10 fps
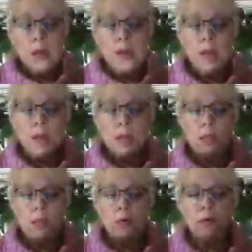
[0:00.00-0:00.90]

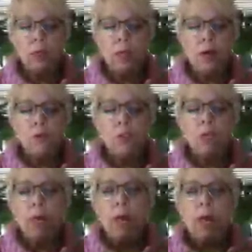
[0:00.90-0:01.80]
and for the couch.
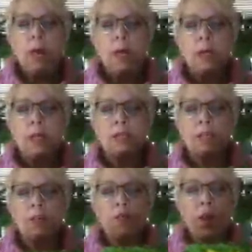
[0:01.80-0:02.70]
And
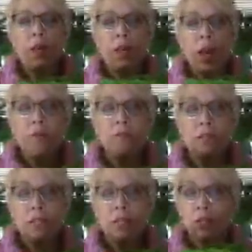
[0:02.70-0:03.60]
instead of making every
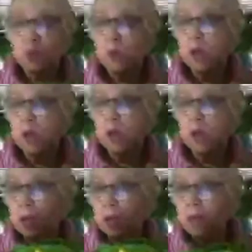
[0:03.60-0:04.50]
single square a
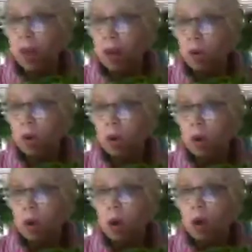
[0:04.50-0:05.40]
sunflower,
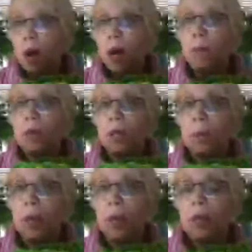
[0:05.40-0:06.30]
I'm going to
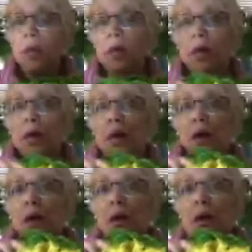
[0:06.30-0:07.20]
make
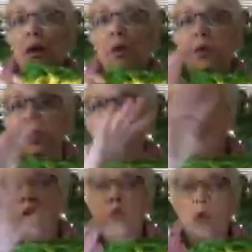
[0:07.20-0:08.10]
a
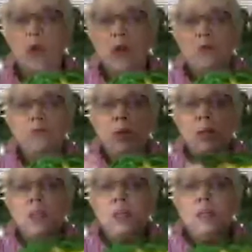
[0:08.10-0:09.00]
checkerboard of
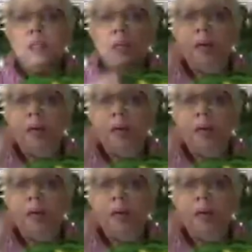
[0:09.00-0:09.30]
this